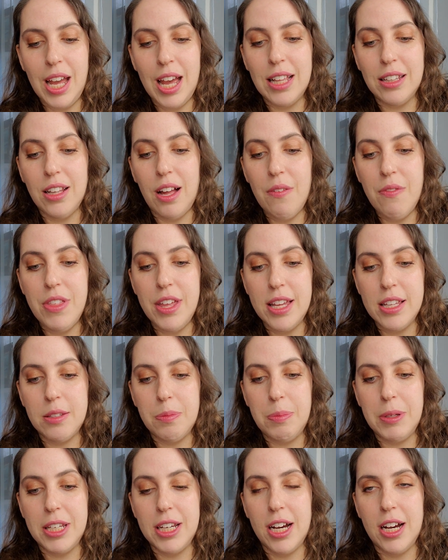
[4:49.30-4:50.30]
I love this
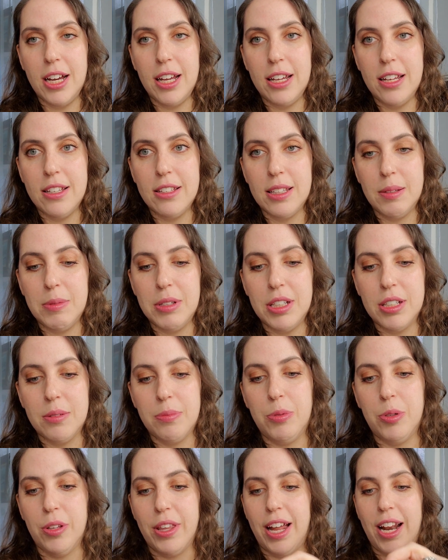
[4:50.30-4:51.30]
because, let me
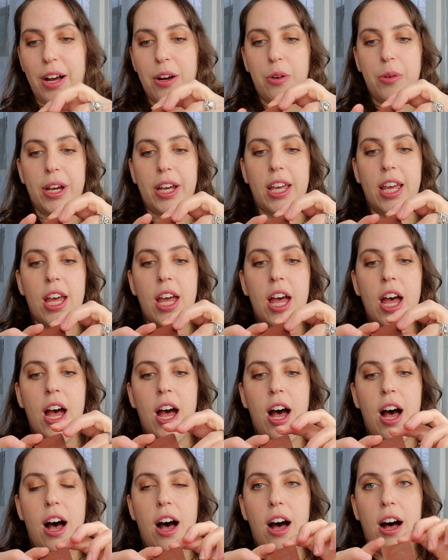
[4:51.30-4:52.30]
just pull that out quick.
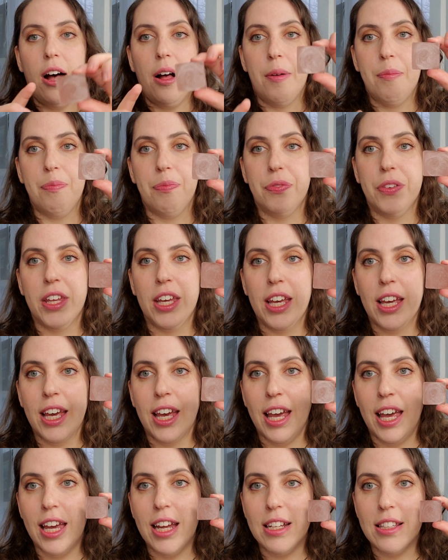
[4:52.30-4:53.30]
Um,
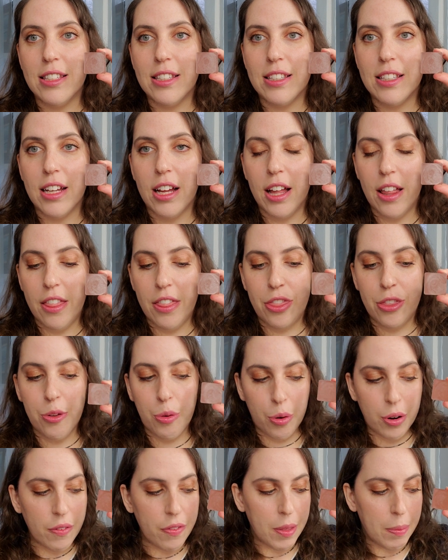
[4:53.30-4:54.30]
it's
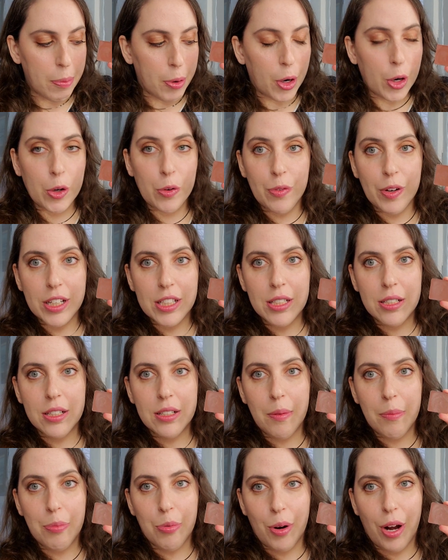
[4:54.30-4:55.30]
sort of the perfect
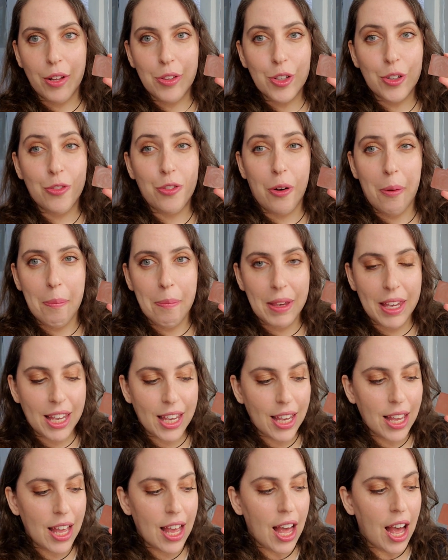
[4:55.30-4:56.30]
bronzer for
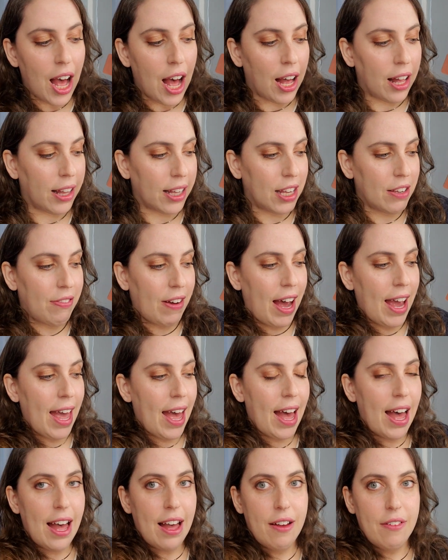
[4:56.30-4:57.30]
me. Like if I
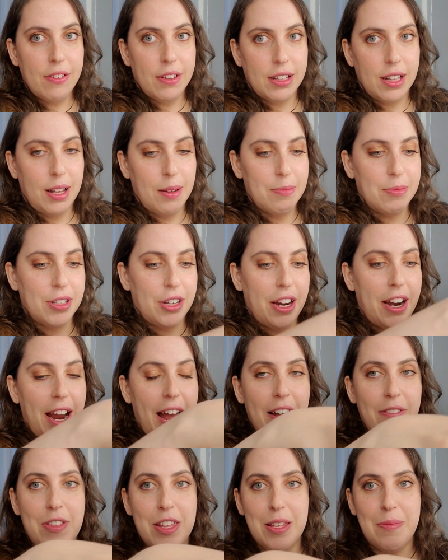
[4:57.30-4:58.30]
have, I'm sorry, I
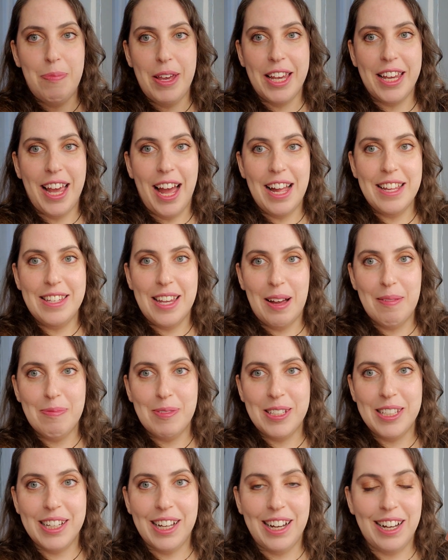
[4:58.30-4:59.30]
have this big
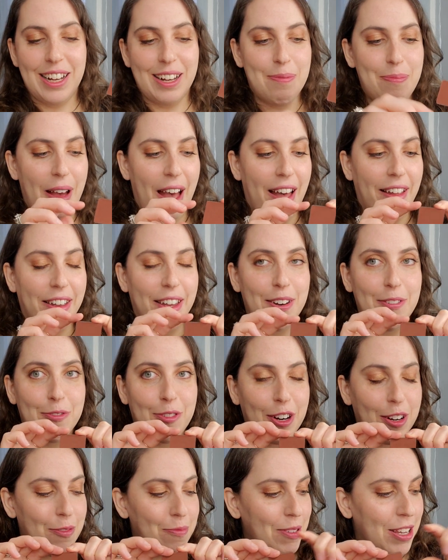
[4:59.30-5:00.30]
Adept uh, palette in
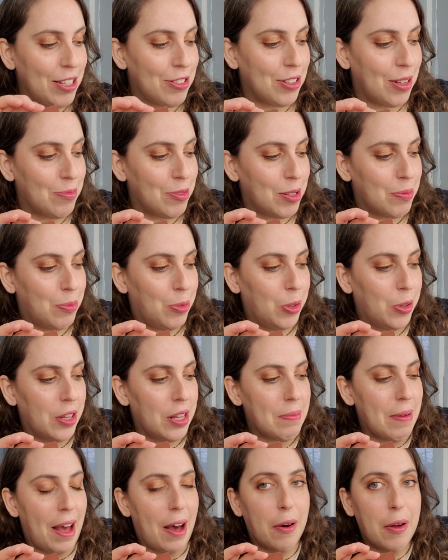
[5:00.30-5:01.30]
front of me, so I'm just pulling
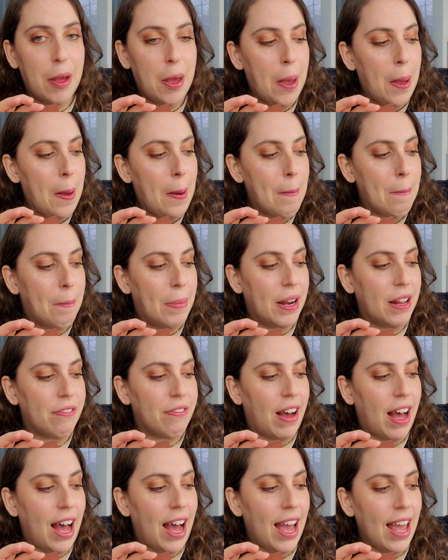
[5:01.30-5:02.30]
them out. But
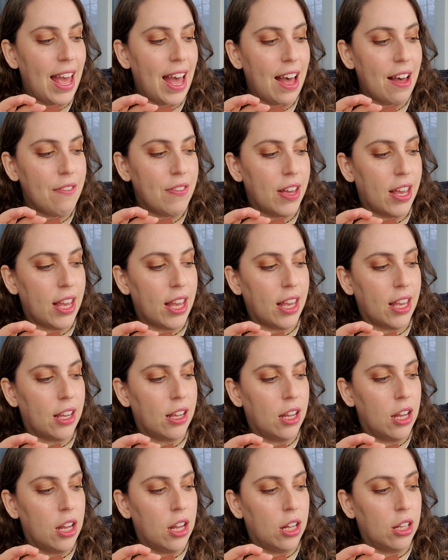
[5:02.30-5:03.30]
if I have
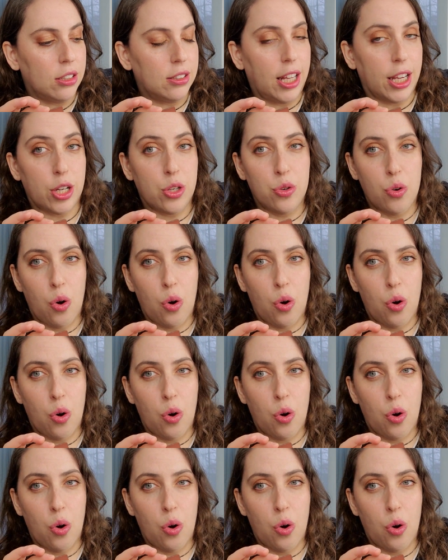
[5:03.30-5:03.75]
a like